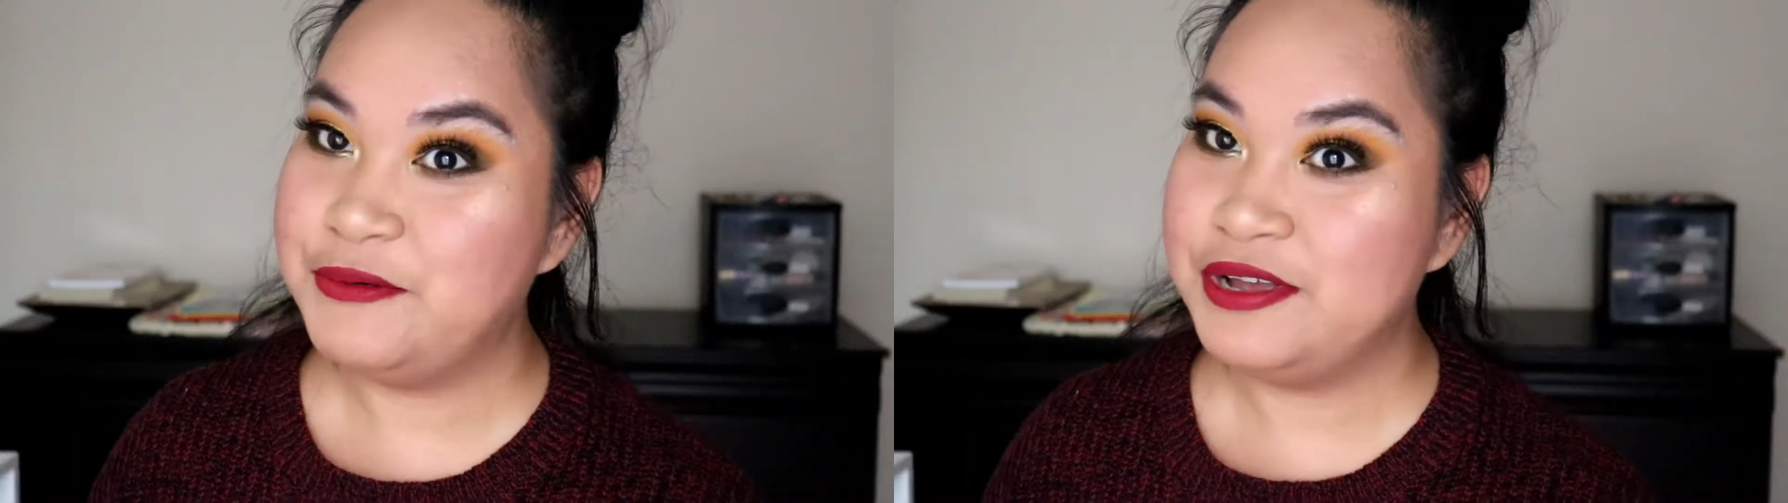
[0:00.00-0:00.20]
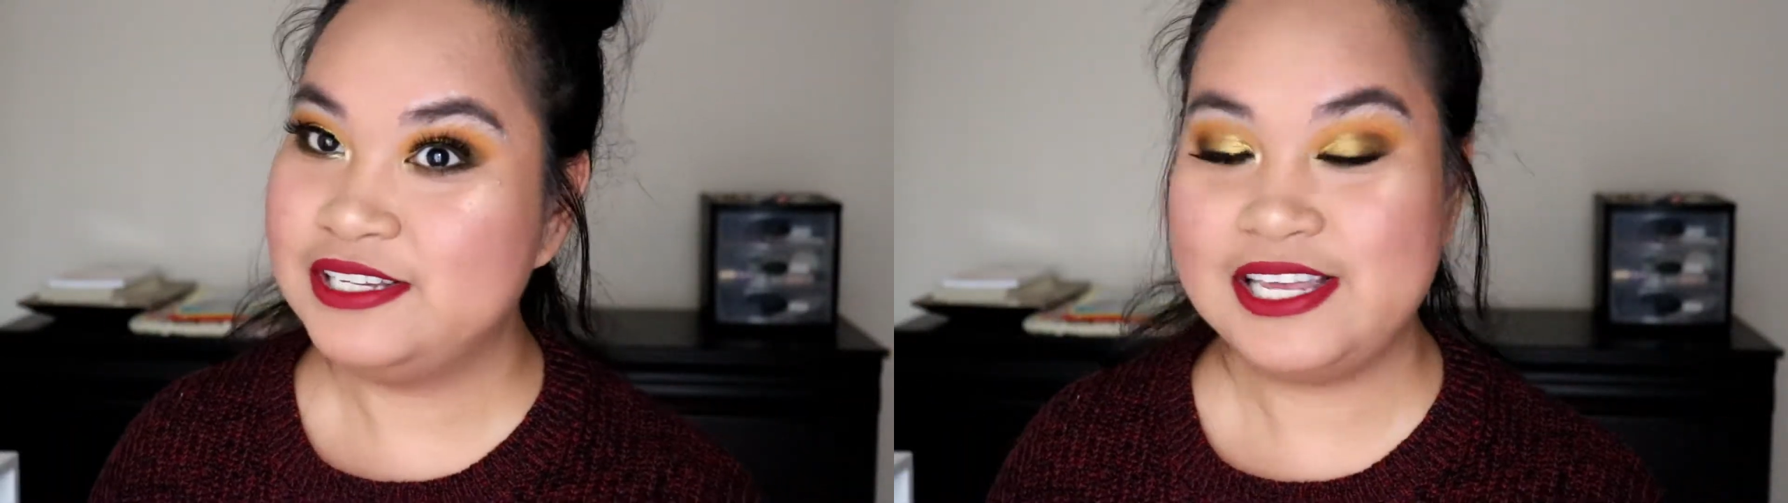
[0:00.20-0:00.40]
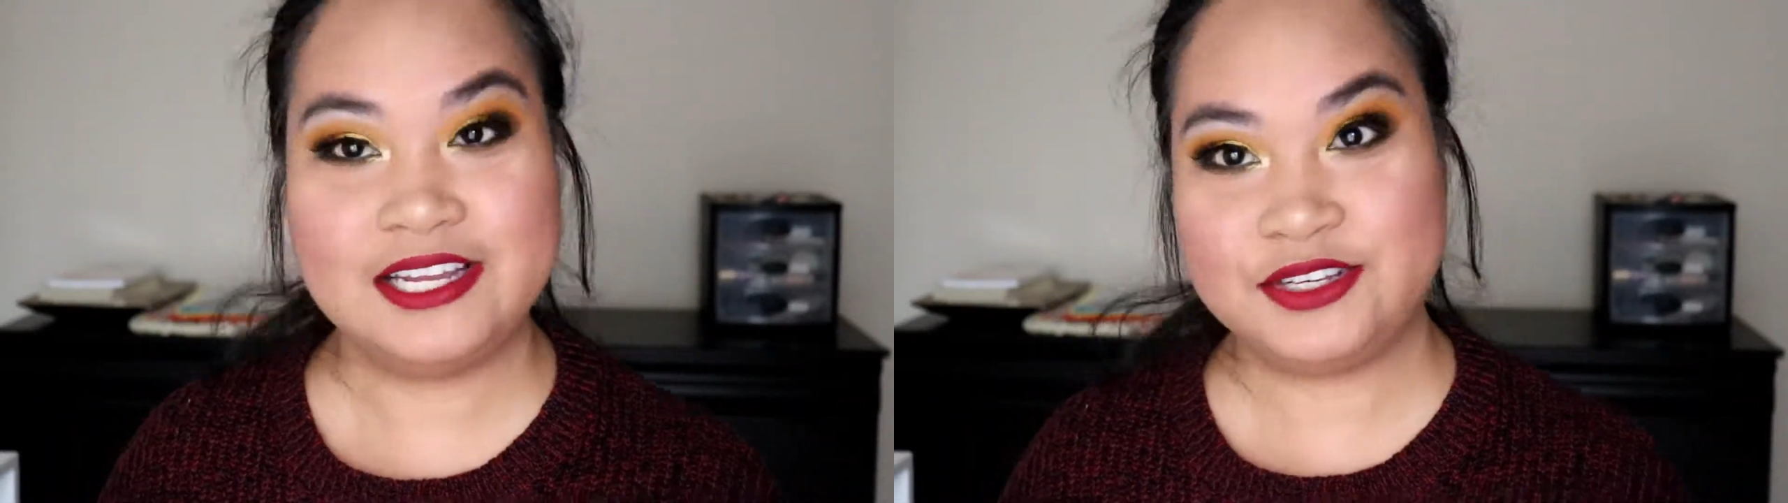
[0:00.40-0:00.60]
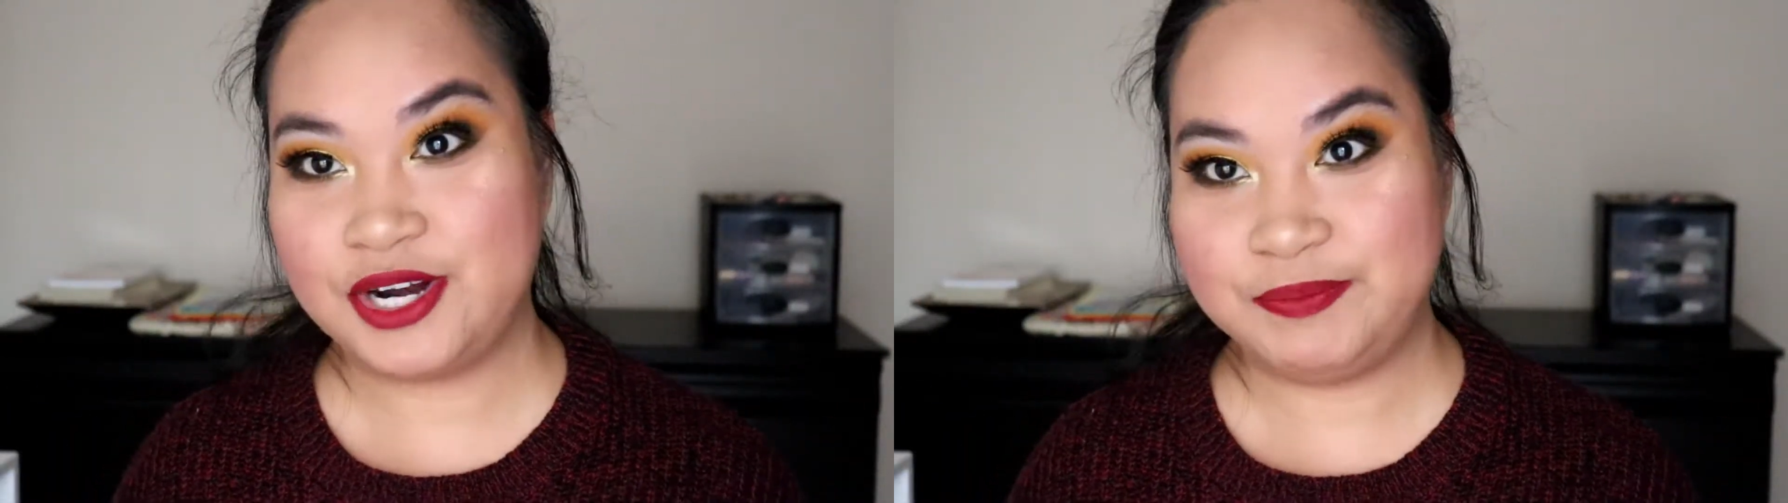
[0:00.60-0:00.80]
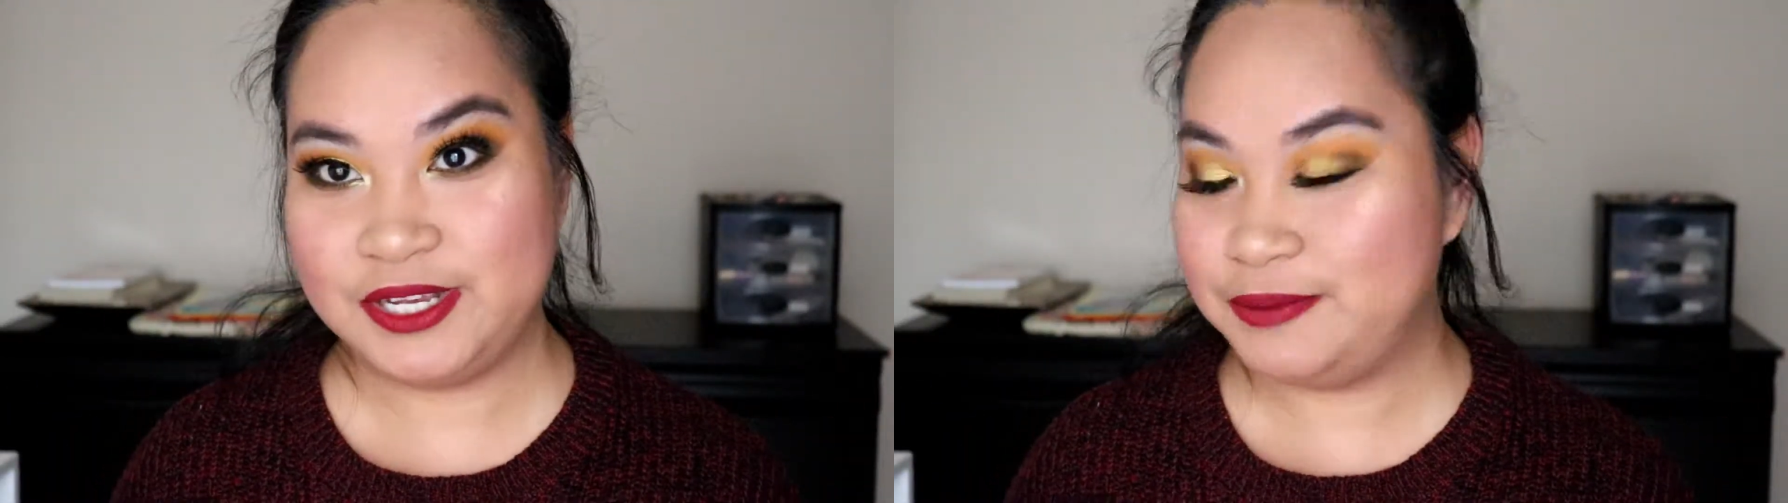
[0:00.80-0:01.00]
was
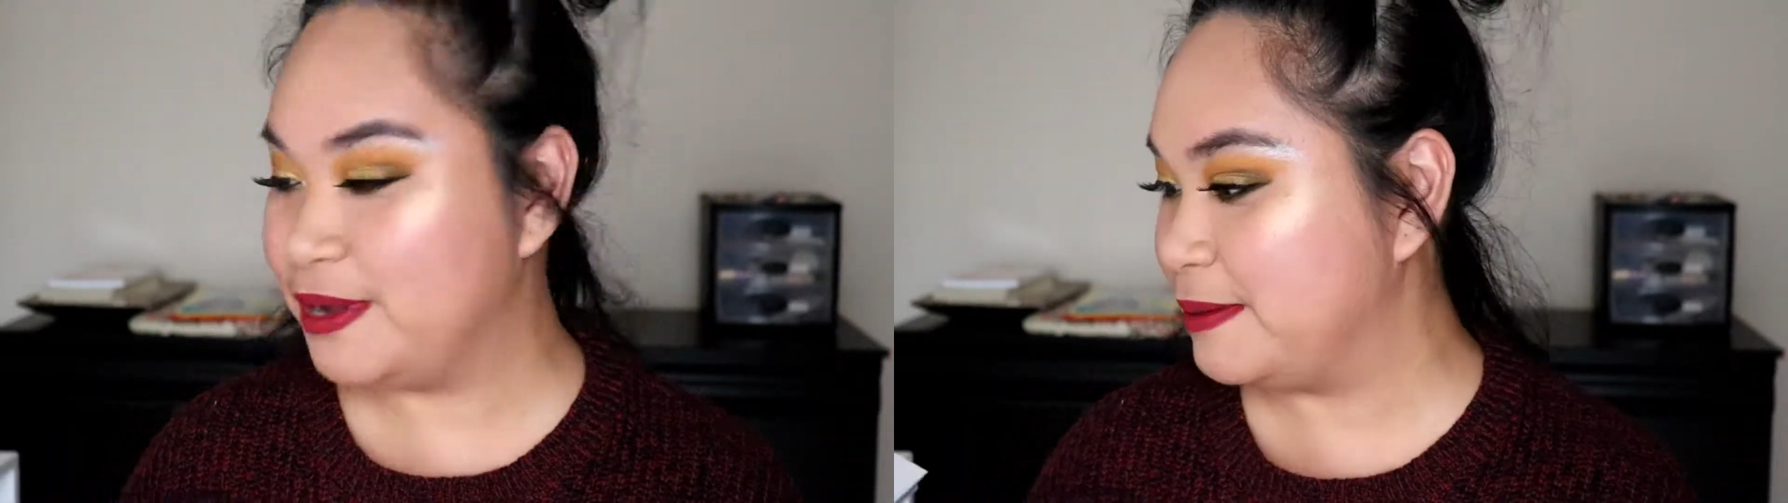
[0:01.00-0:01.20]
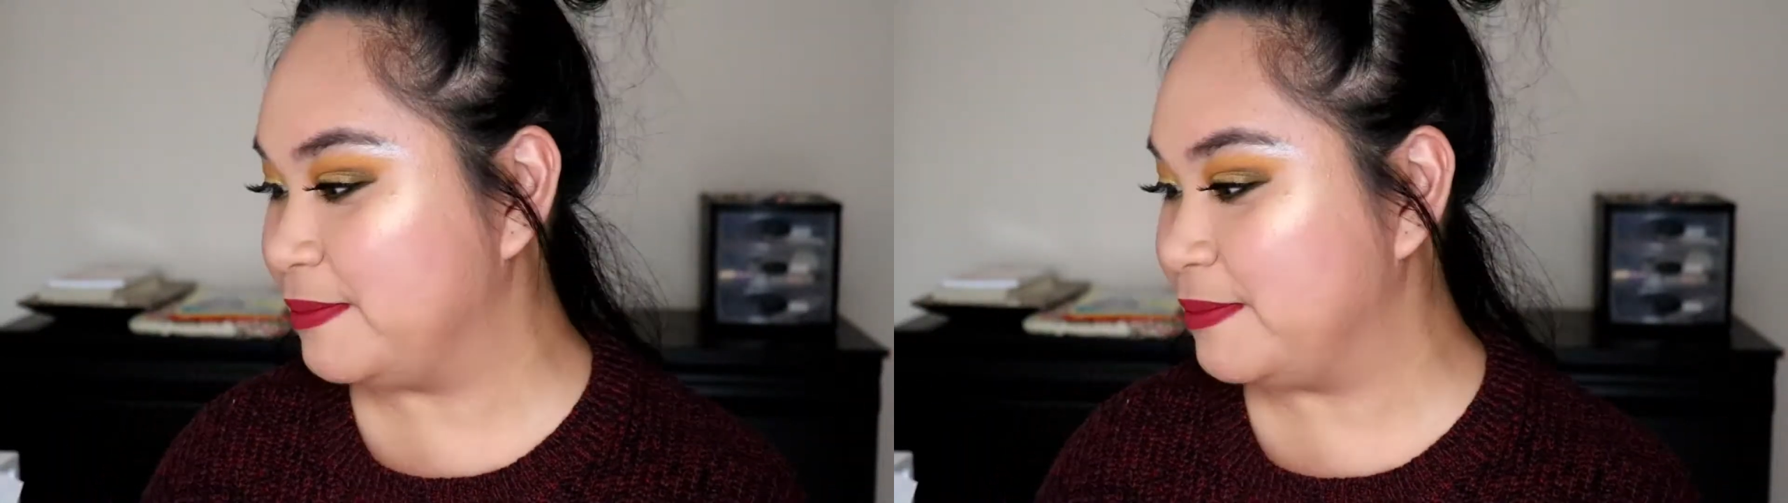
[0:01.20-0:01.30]
interrupted by